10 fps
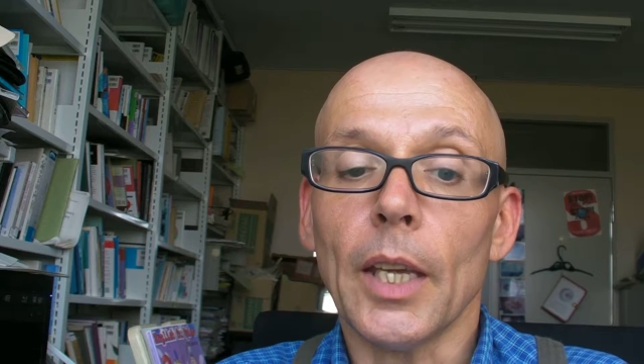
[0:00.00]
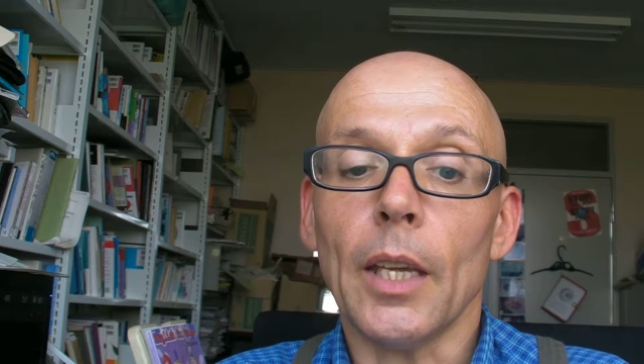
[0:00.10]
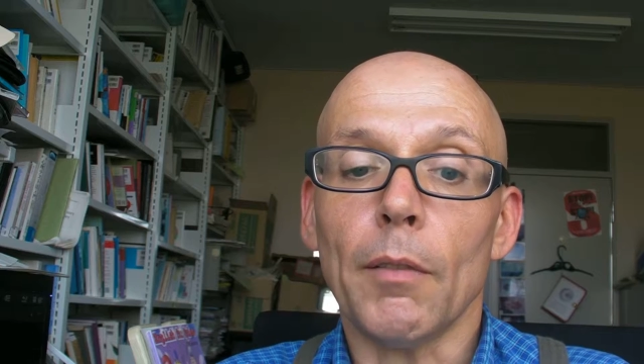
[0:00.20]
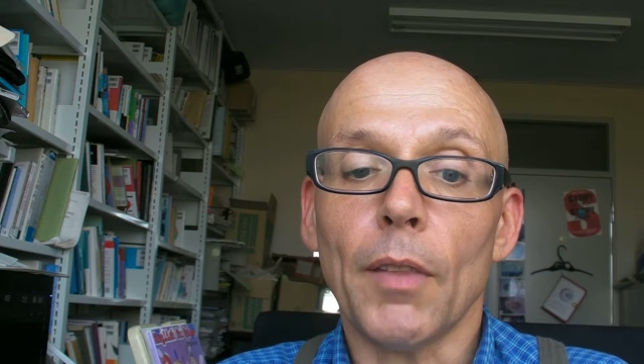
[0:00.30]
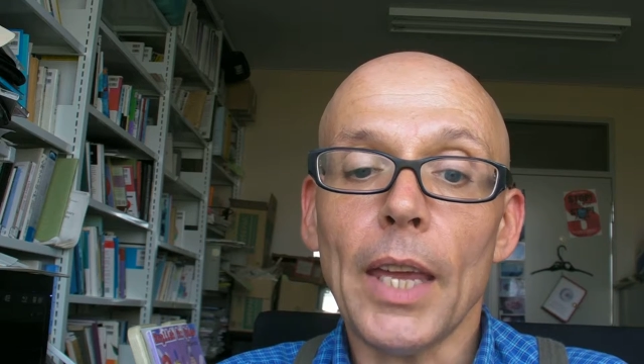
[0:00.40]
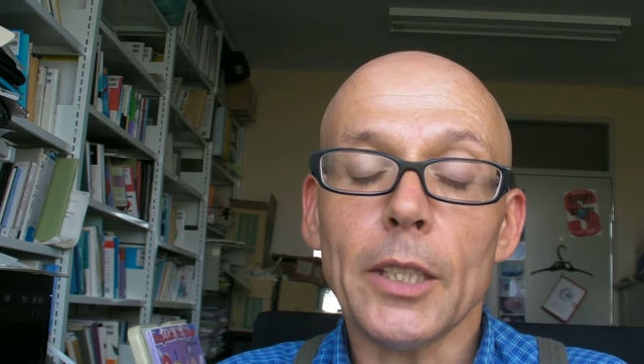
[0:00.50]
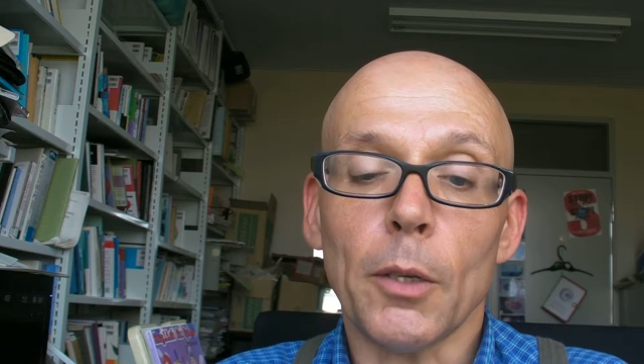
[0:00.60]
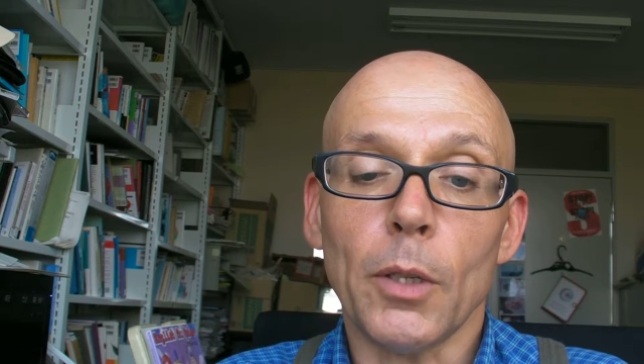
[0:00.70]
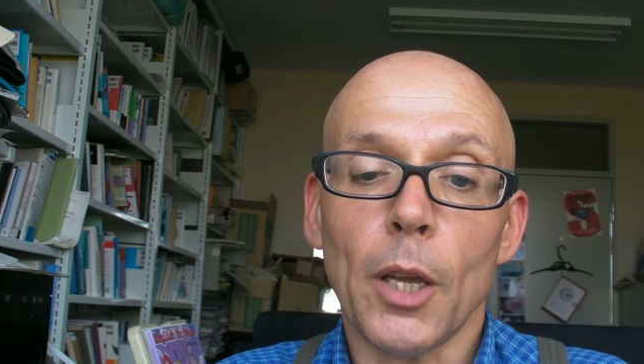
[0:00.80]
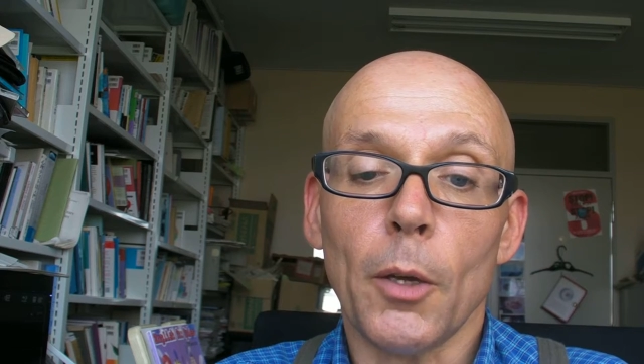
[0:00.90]
If they
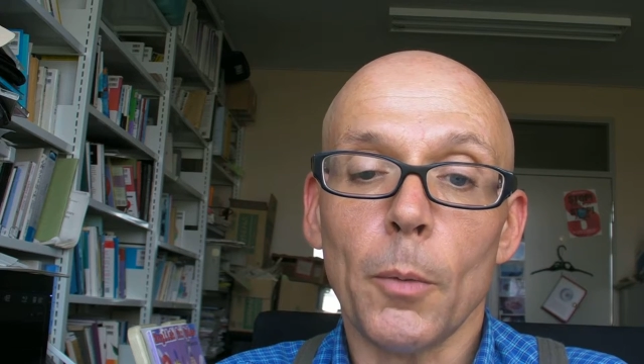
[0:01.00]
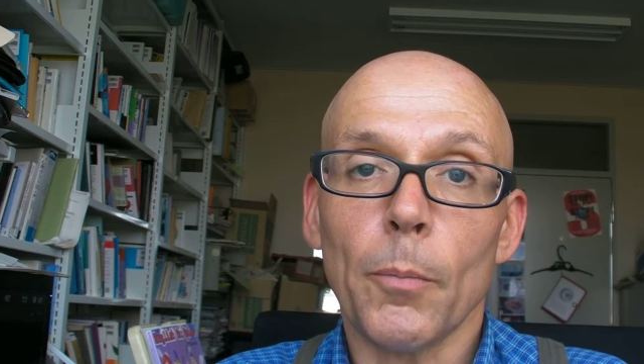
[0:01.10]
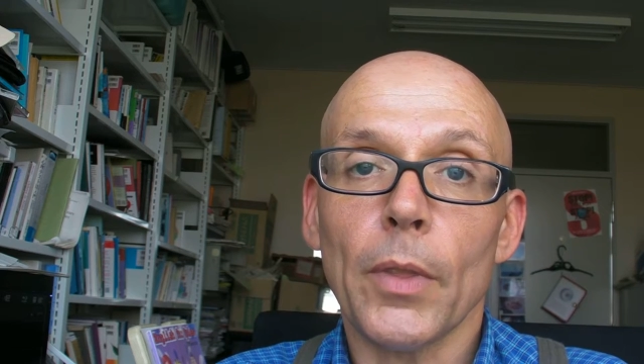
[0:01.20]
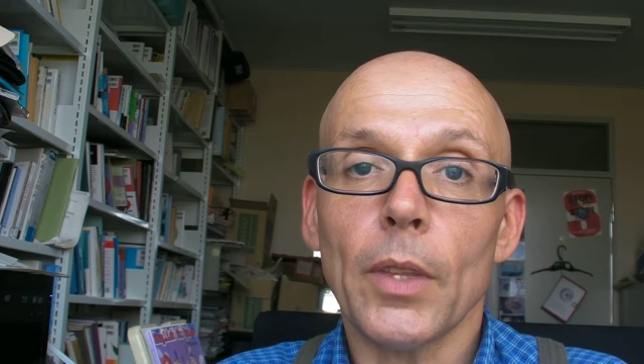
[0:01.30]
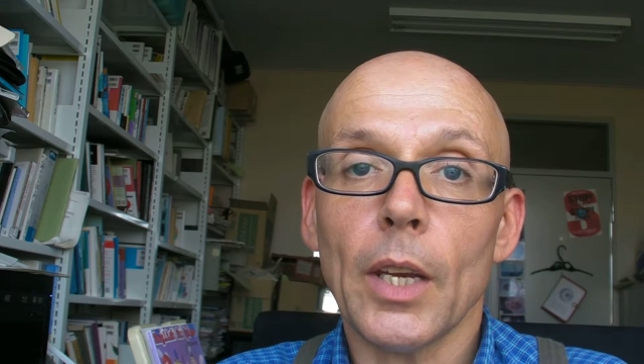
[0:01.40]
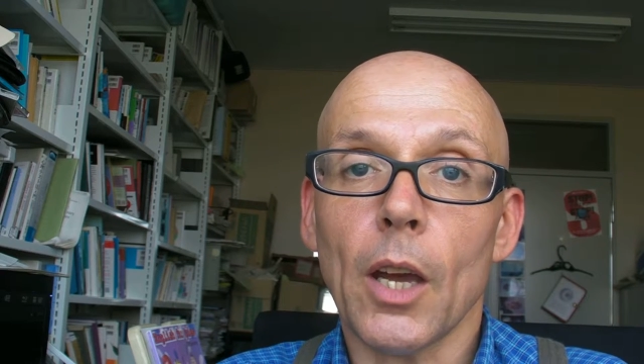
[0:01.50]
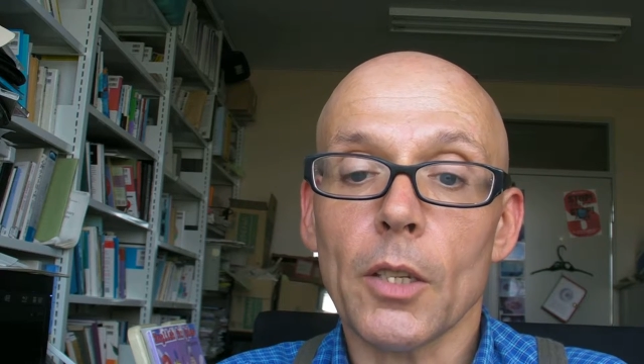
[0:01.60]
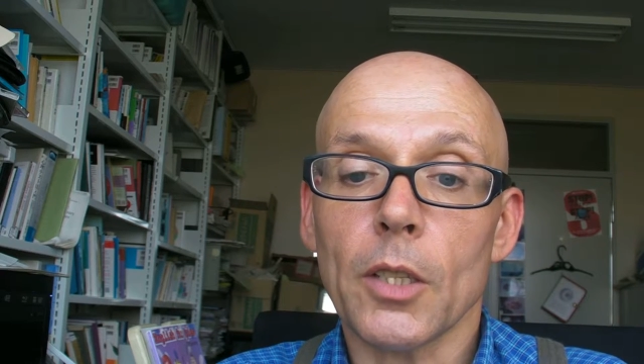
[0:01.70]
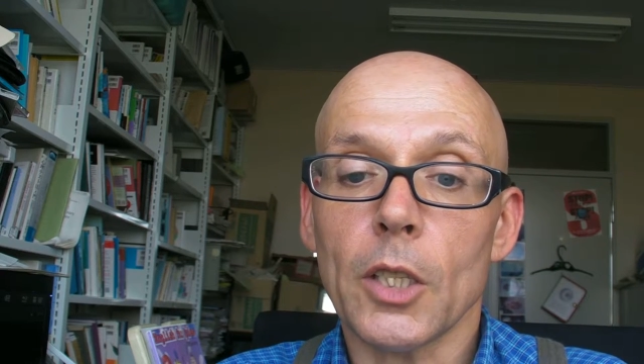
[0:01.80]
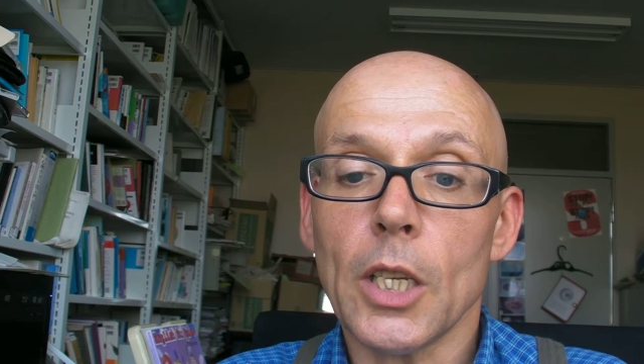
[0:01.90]
don't know, then
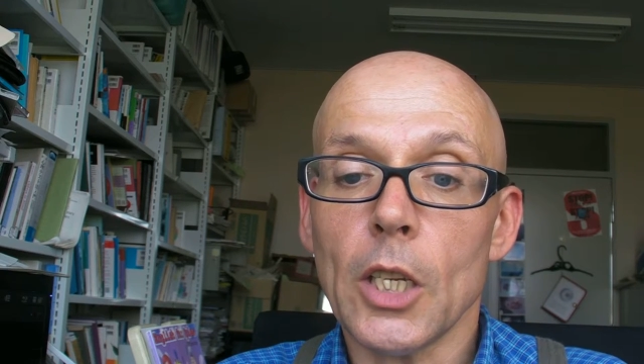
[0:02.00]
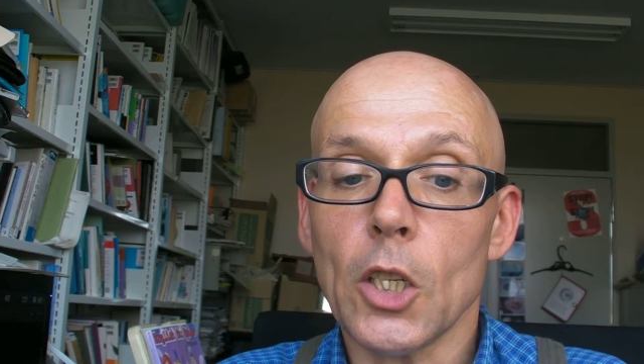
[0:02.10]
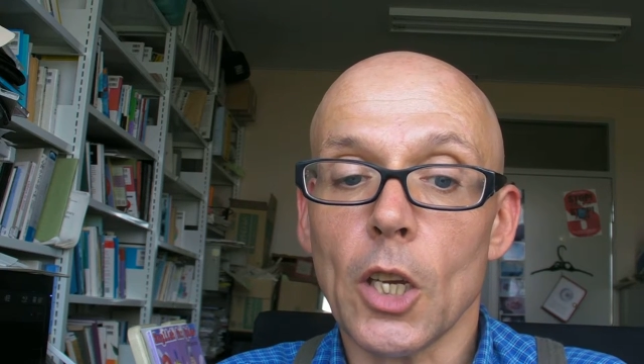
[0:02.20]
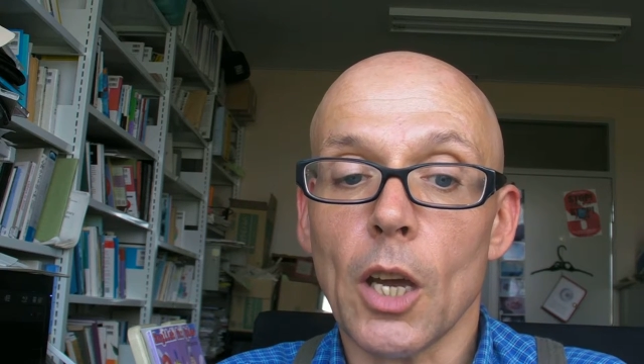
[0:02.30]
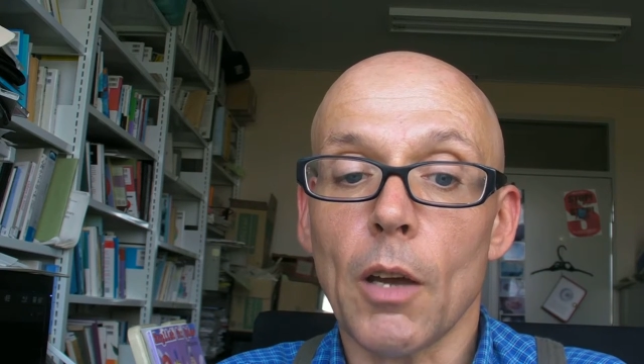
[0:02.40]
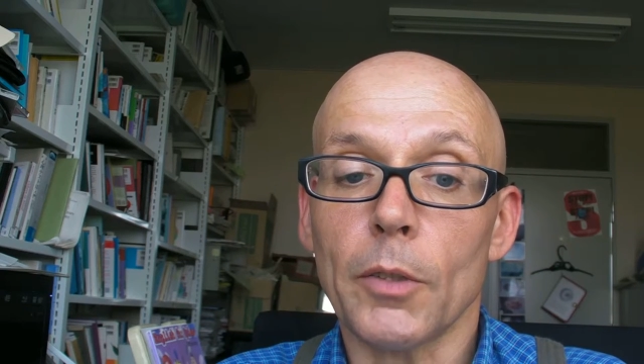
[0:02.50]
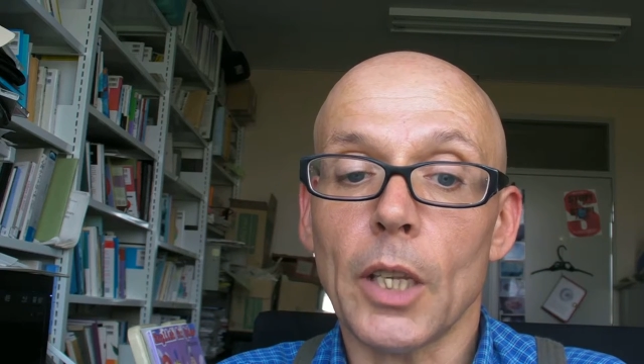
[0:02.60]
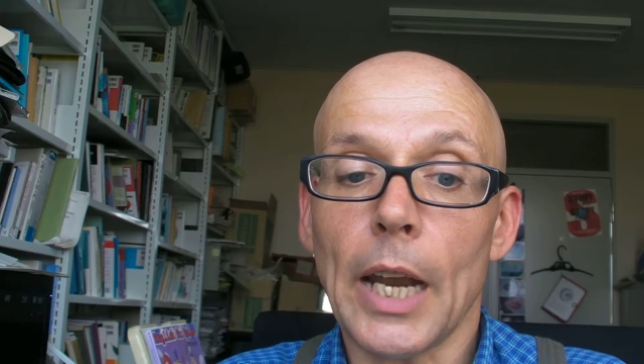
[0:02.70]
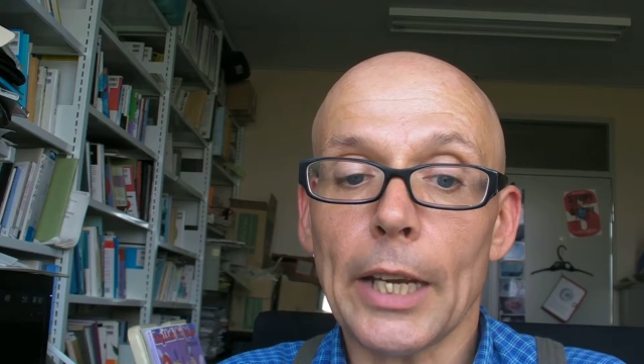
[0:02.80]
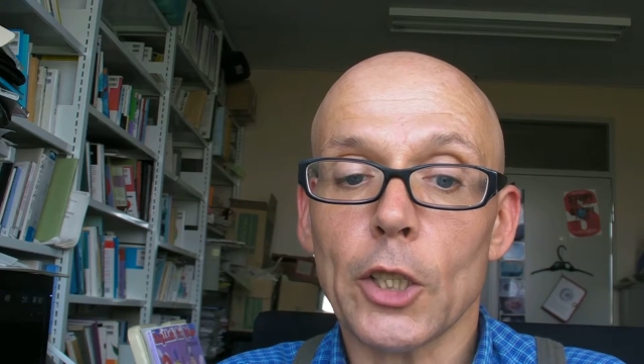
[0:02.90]
ask the teacher after
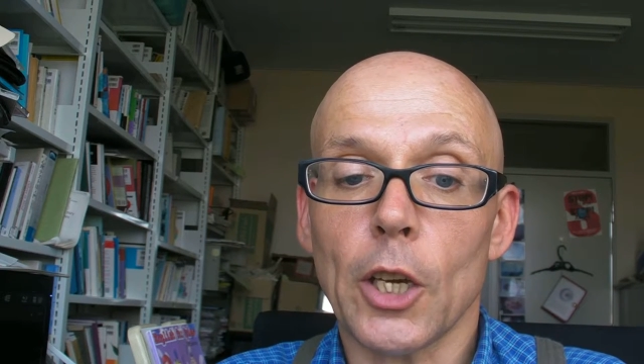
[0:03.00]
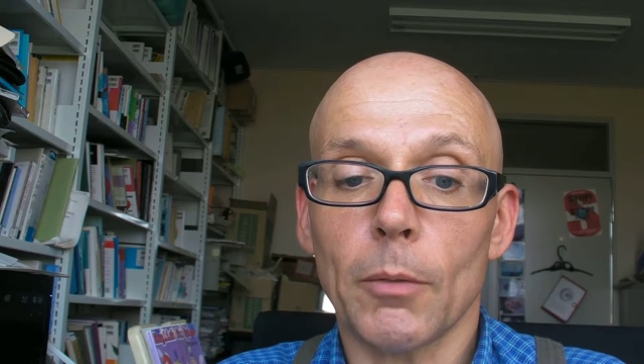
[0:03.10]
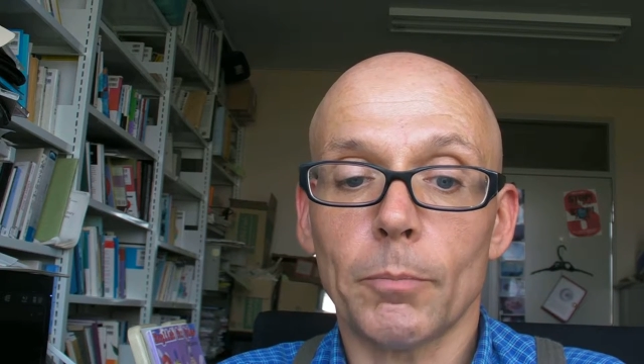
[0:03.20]
the lecture.